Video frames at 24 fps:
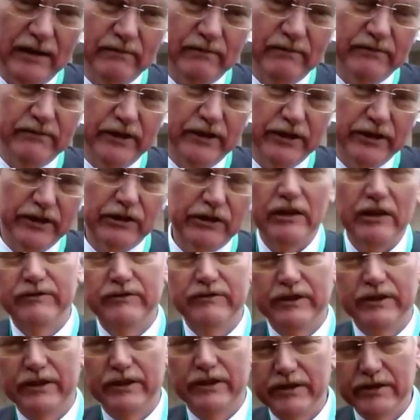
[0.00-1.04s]
very
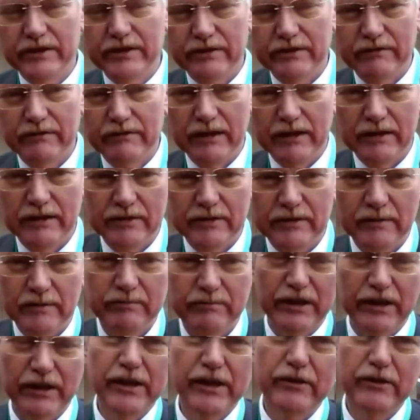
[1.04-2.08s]
confident that
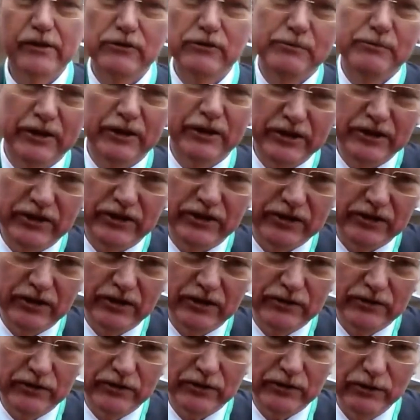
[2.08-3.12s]
bringing robotics
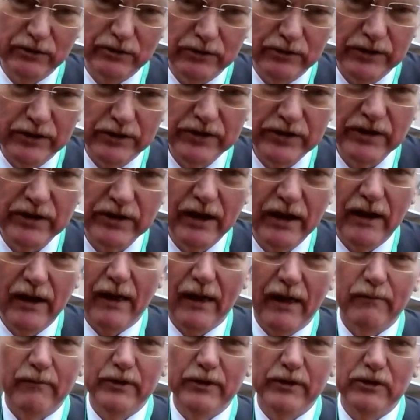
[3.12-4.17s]
into schools
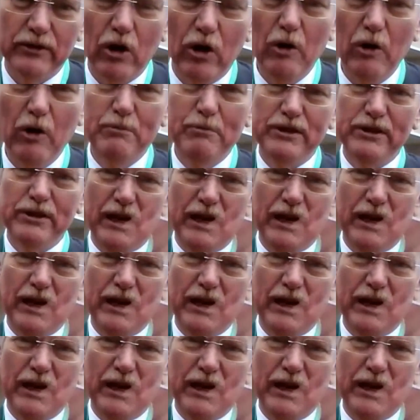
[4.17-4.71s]
will open up